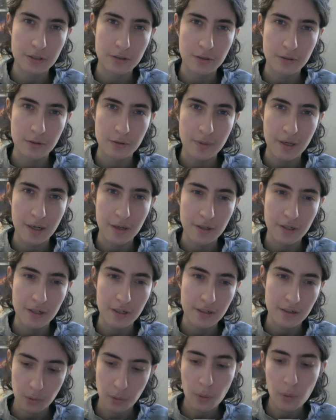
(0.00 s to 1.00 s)
go about
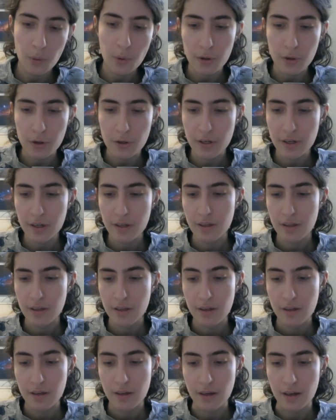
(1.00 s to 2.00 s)
it. Or
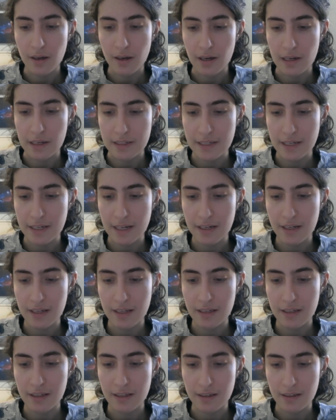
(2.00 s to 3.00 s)

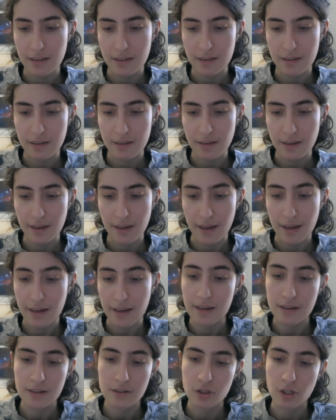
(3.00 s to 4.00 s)
getting
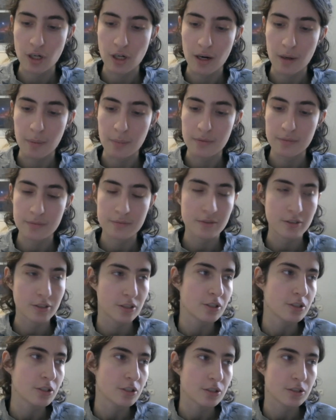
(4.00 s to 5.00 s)
a job
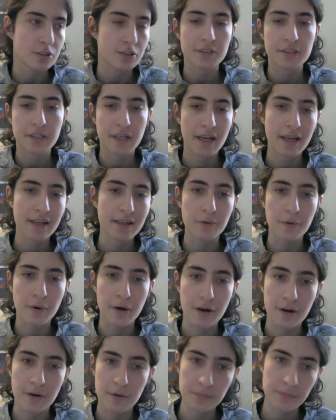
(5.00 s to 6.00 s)
in just
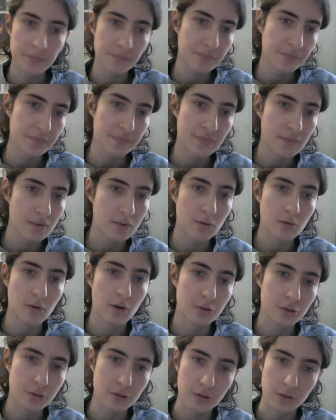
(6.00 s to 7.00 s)
anywhere
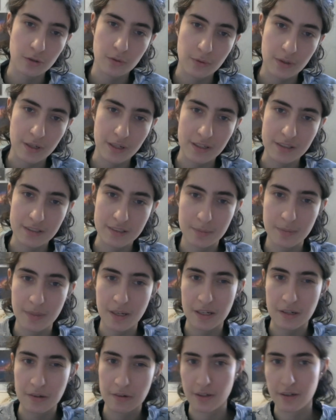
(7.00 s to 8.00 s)
also is
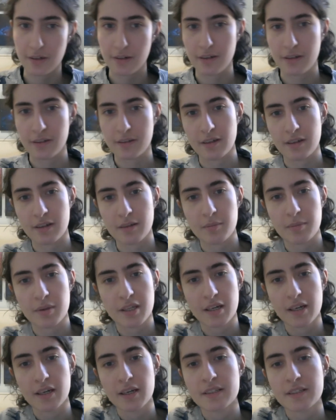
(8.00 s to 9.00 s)
better than nothing,
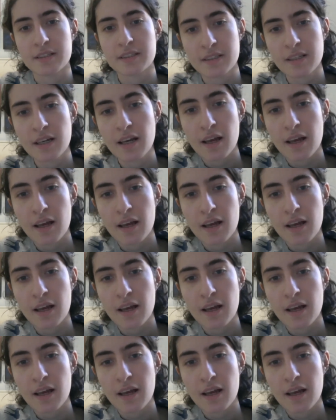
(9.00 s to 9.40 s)
because